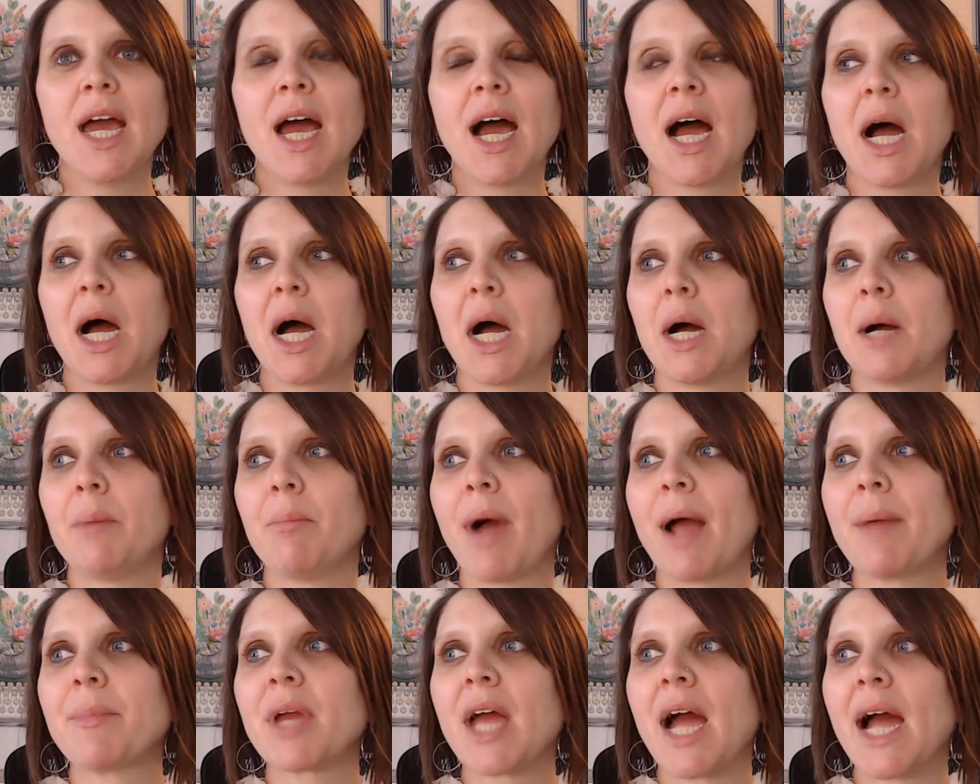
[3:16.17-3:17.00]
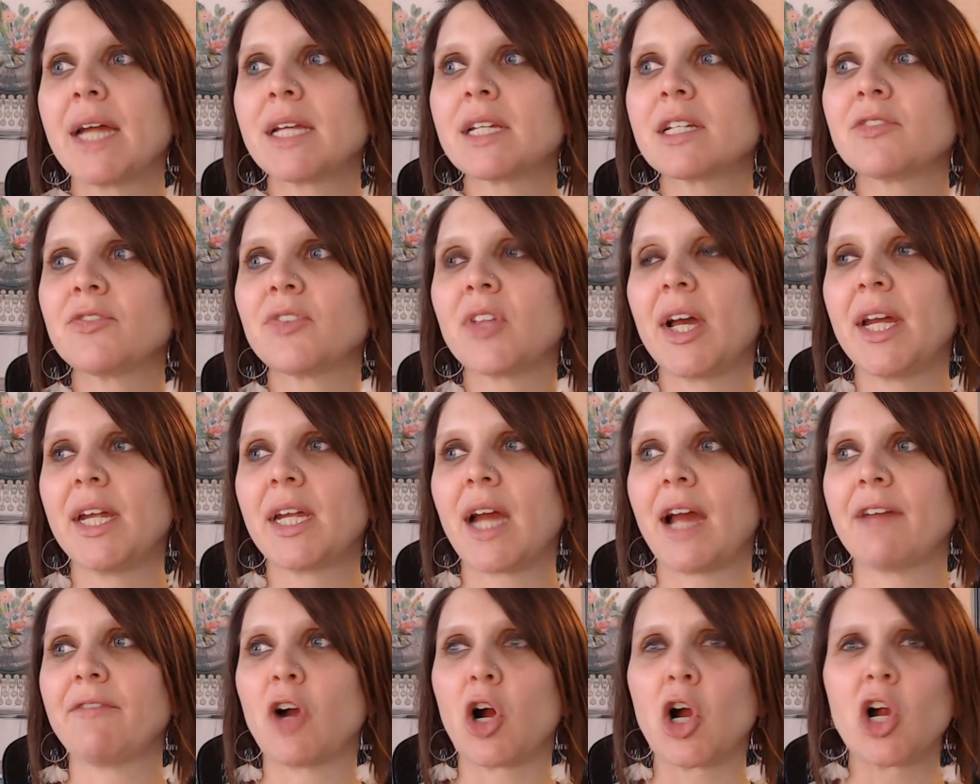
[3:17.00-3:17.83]
I'm kind of like,
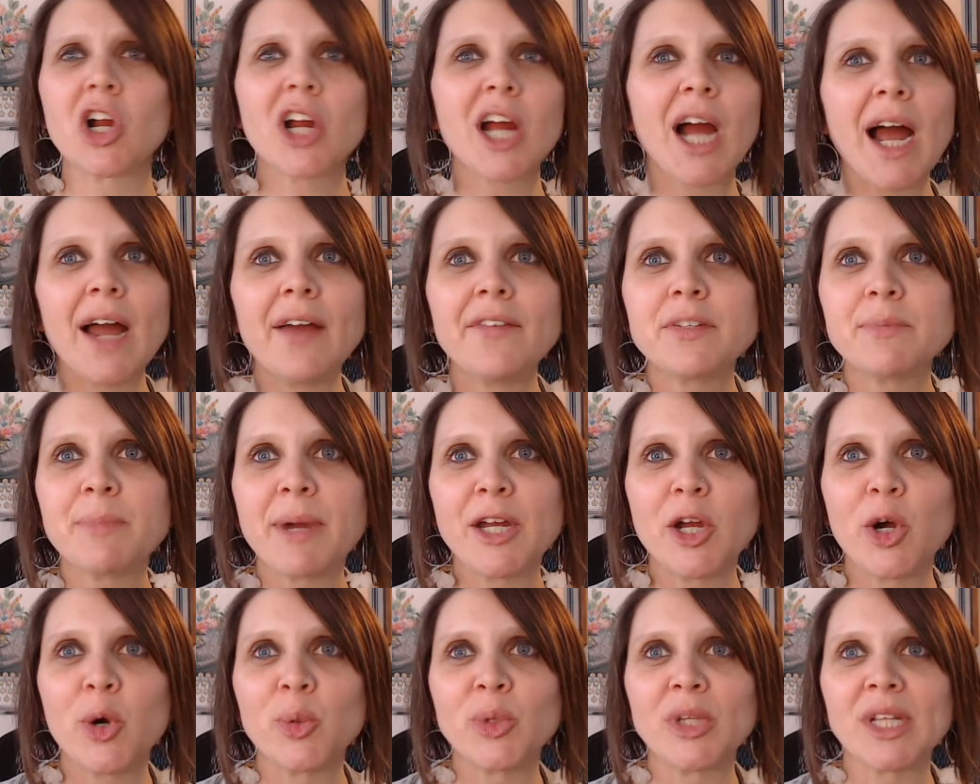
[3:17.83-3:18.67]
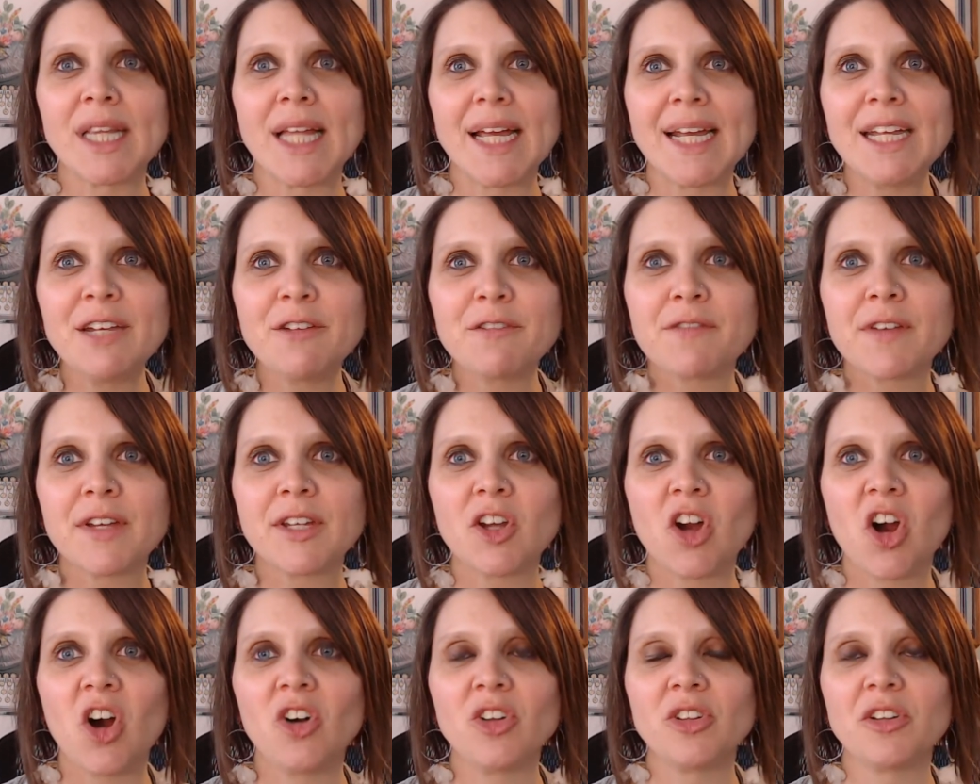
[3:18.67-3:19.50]
I've archived my own life and
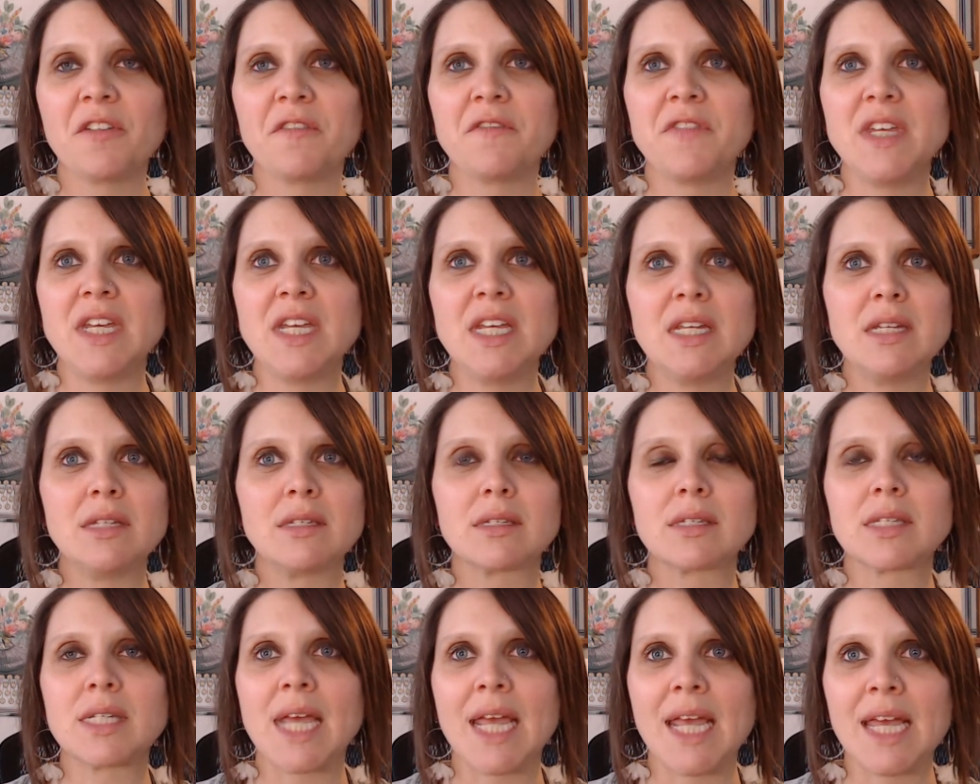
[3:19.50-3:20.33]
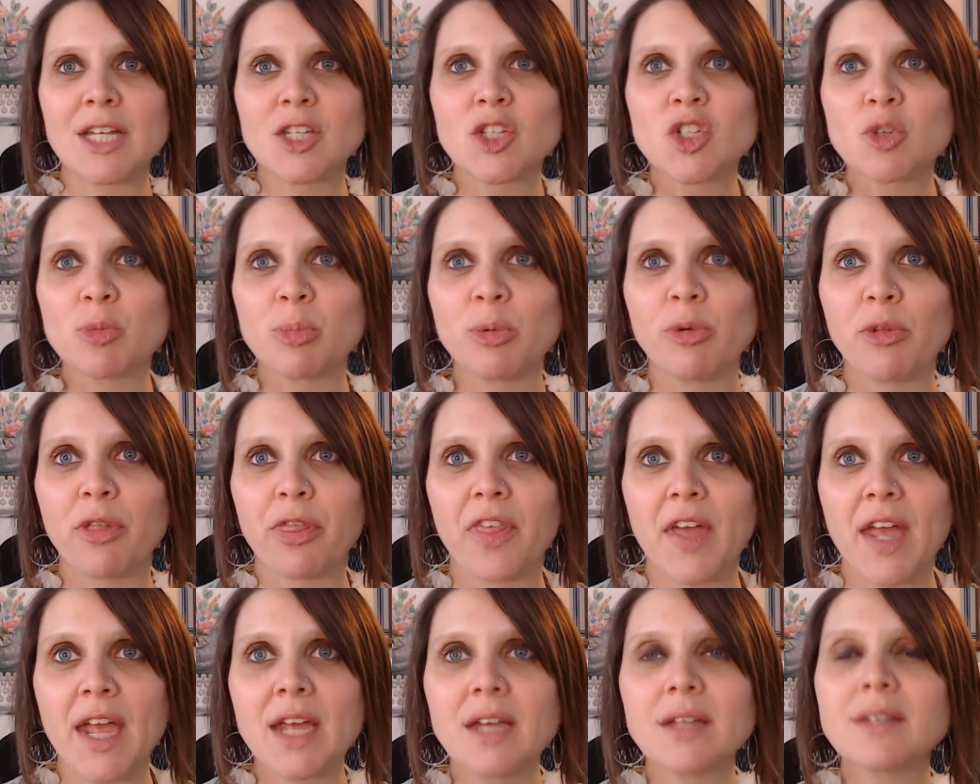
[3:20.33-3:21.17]
all of these tangible
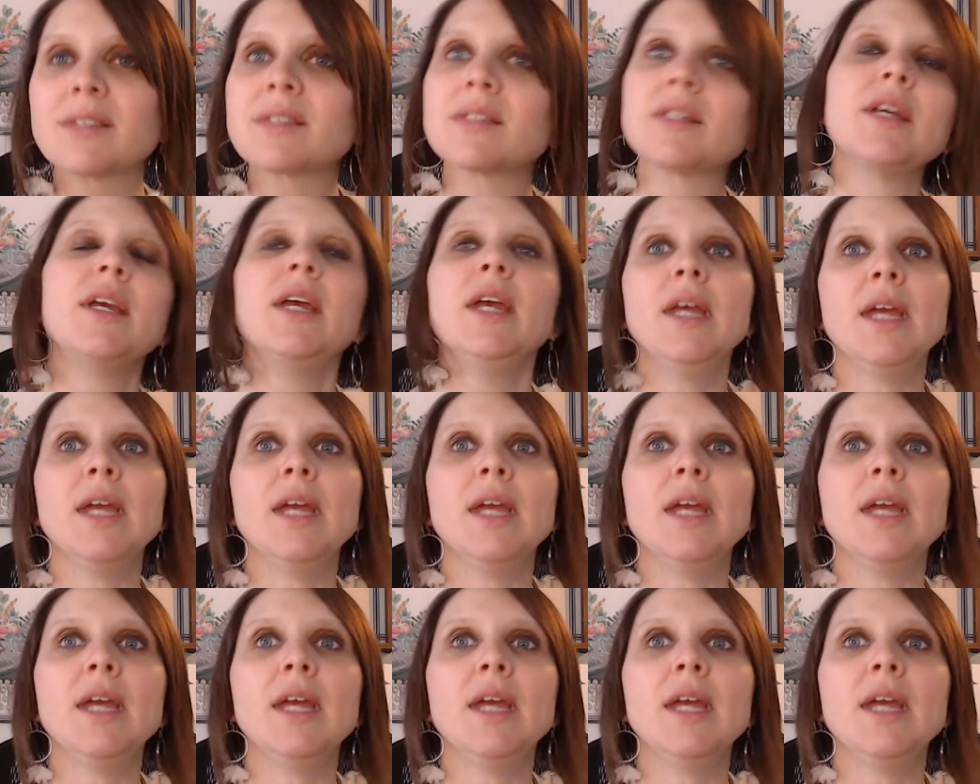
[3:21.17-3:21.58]
things.